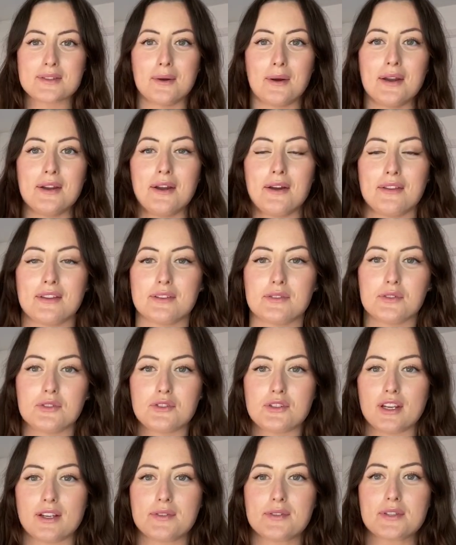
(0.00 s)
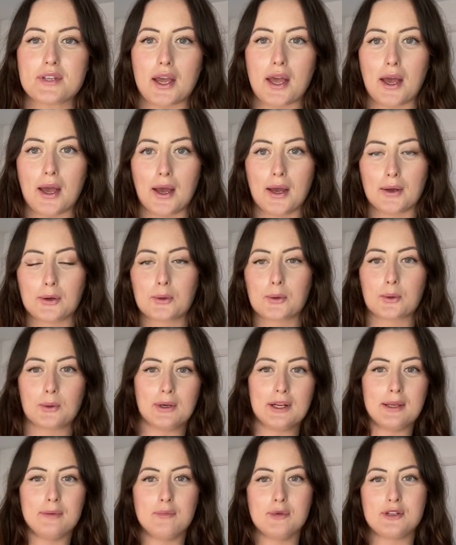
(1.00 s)
So I know this is just a
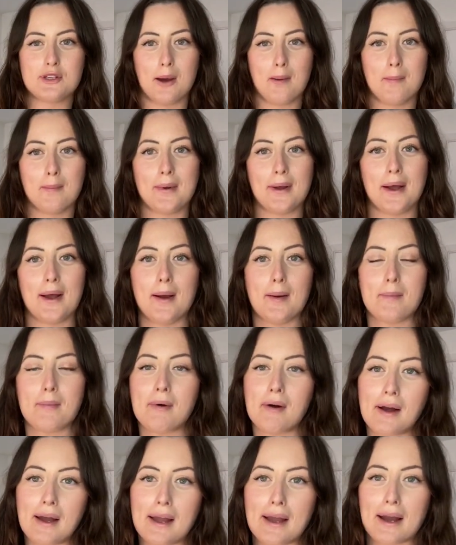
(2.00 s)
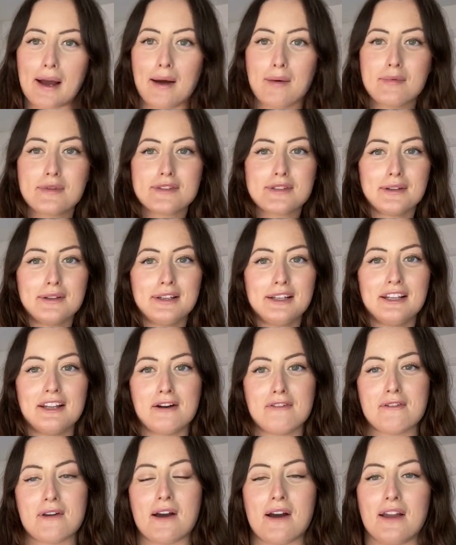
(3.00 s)
cream jumper, but I absolutely
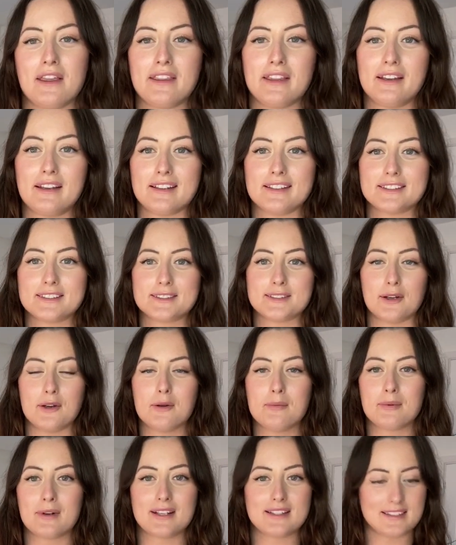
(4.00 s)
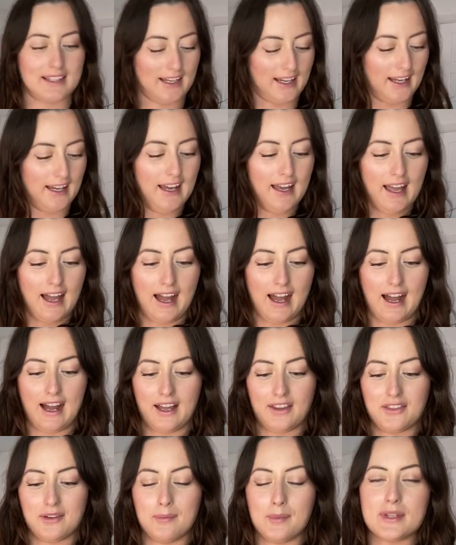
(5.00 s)
love it. I think it's so pretty,
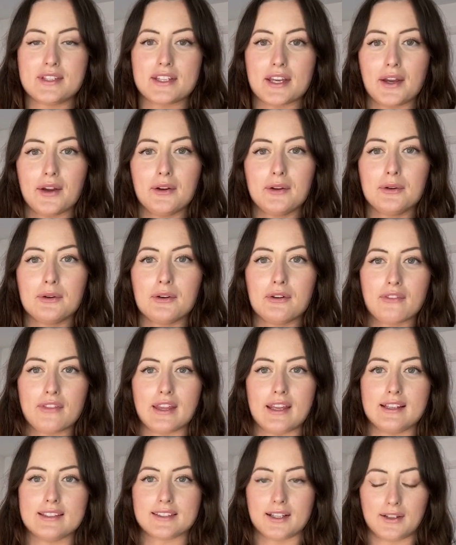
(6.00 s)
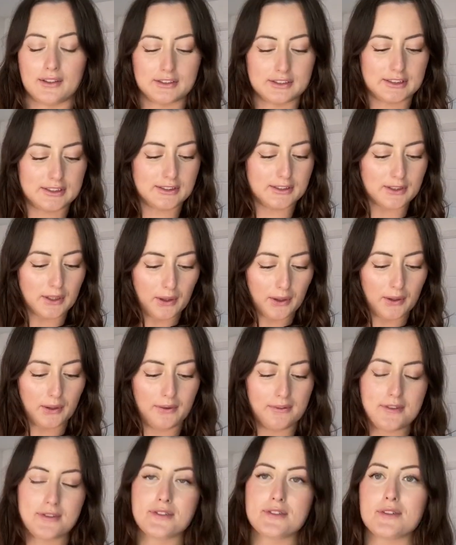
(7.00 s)
and the material of these are
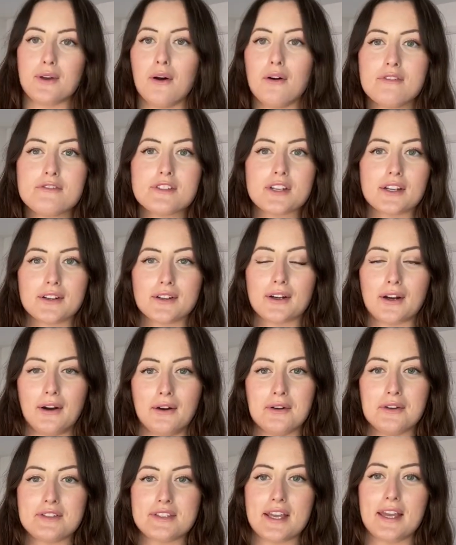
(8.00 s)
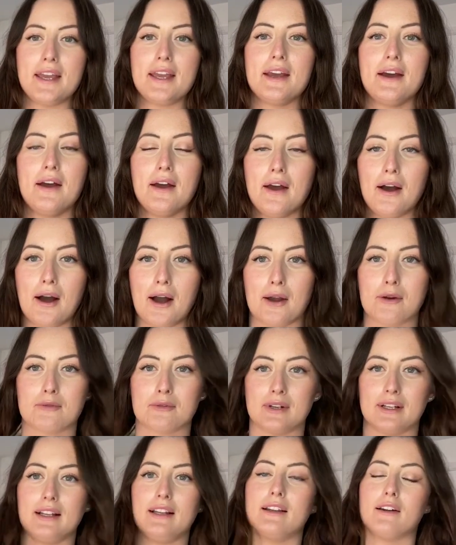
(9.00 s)
so soft and cozy. I
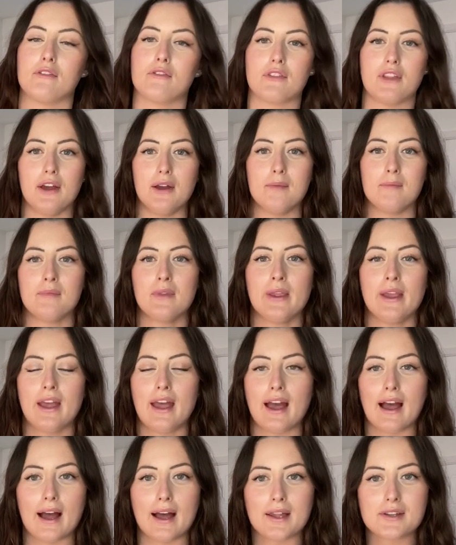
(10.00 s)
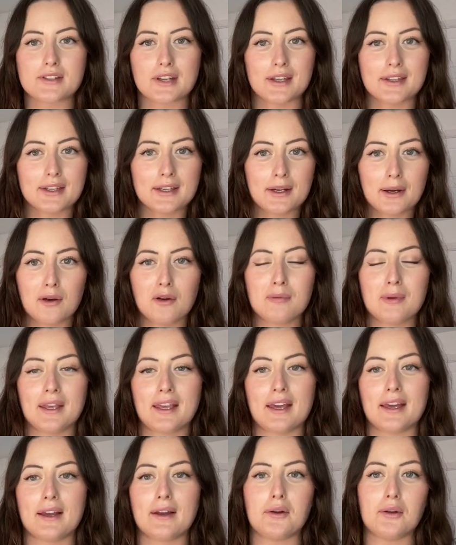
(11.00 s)
really love them, and I think I'll be
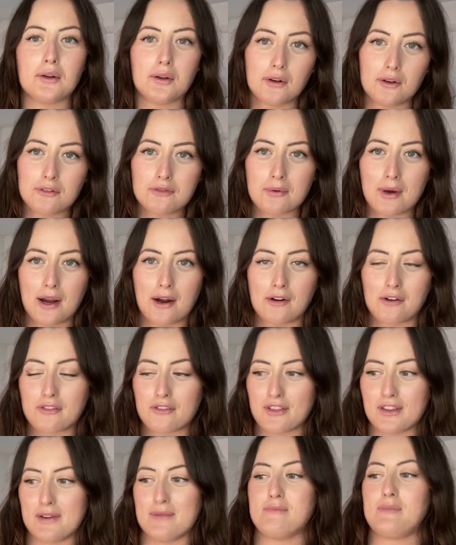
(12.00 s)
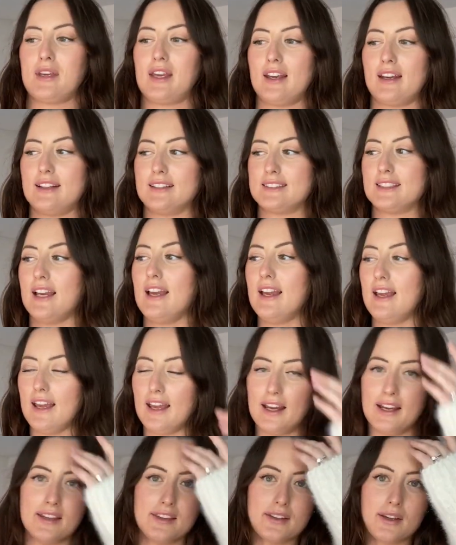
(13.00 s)
getting a lot of wear out of them because
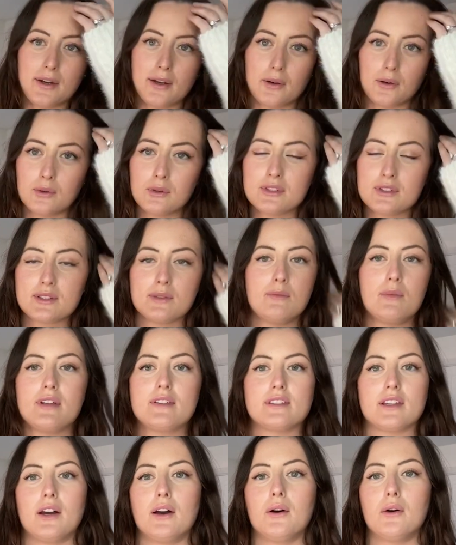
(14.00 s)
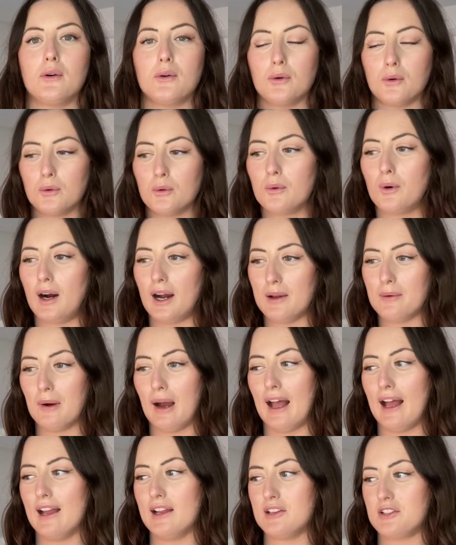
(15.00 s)
in the autumn winter all I
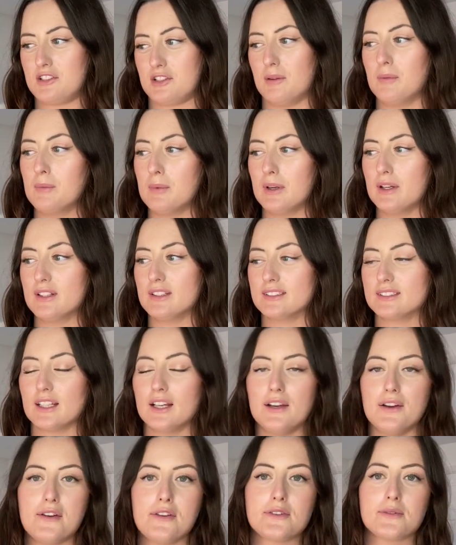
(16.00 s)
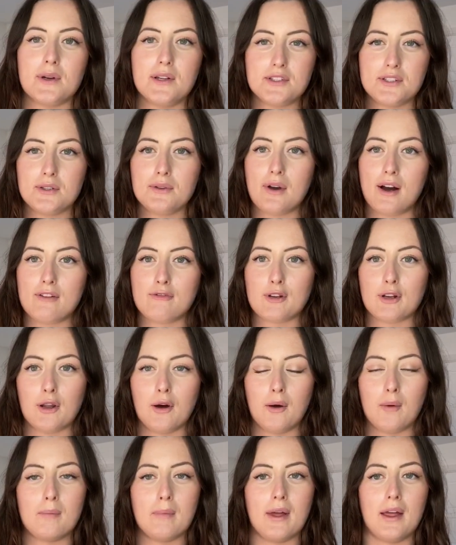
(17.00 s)
wear is jumpers. So I do have a
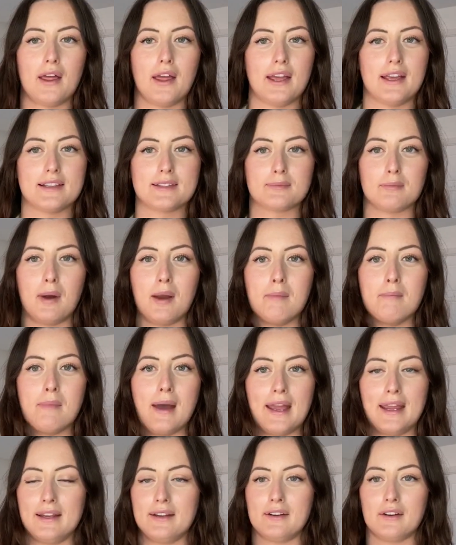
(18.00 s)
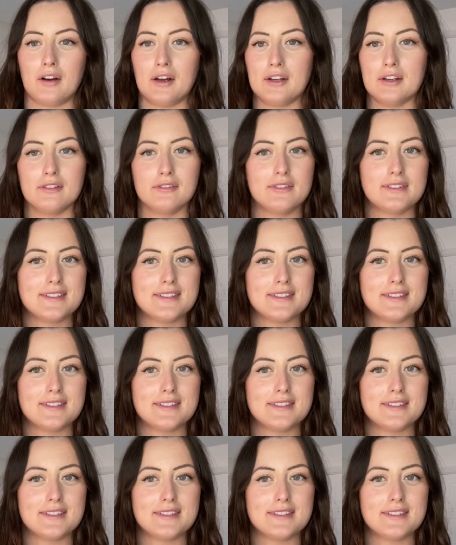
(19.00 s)
lot, but it's my main kind of